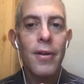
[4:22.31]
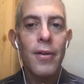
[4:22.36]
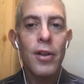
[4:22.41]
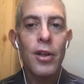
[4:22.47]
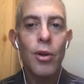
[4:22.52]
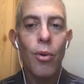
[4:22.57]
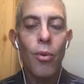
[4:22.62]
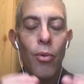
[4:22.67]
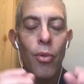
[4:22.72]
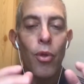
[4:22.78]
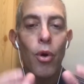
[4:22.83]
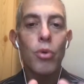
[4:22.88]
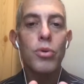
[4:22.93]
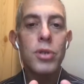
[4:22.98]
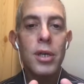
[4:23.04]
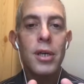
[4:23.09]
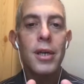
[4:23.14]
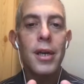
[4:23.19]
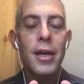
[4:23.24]

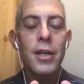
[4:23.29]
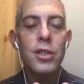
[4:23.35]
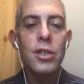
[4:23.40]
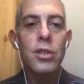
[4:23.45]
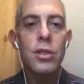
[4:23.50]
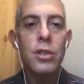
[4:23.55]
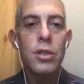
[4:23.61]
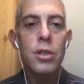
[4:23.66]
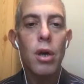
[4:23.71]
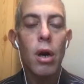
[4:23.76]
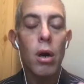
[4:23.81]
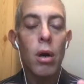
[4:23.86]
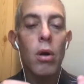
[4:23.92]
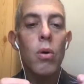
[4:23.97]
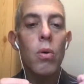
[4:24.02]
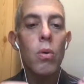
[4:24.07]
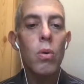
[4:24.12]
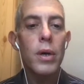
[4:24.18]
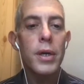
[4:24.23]
those connections are
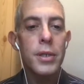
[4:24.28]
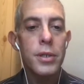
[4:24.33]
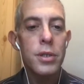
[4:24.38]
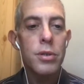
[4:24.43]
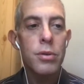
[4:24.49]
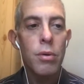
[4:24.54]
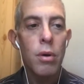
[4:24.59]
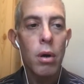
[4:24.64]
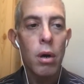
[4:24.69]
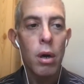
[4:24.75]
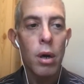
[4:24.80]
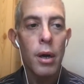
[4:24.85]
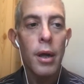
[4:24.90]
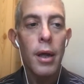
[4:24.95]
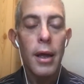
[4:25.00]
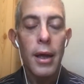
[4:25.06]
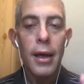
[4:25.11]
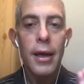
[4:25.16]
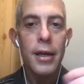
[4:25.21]
quite strong,
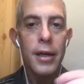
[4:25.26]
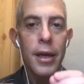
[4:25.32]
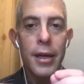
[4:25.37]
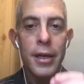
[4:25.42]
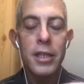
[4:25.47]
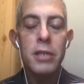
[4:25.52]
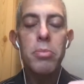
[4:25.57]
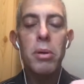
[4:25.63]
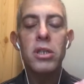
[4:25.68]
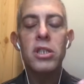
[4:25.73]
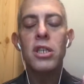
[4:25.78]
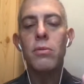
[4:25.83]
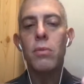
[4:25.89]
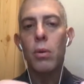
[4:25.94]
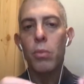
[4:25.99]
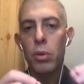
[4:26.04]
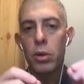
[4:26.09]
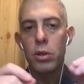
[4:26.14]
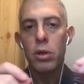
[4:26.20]
and especially
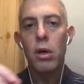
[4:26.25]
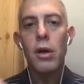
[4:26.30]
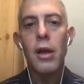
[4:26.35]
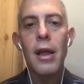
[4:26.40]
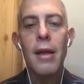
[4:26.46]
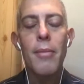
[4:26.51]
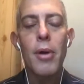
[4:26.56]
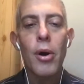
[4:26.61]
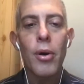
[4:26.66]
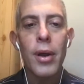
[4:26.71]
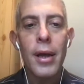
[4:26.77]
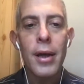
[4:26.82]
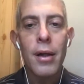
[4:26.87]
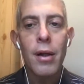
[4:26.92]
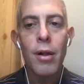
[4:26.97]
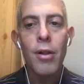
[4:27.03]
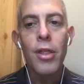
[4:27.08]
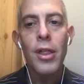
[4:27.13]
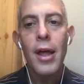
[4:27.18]
when we're talking about
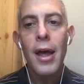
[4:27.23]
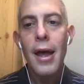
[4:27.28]
health.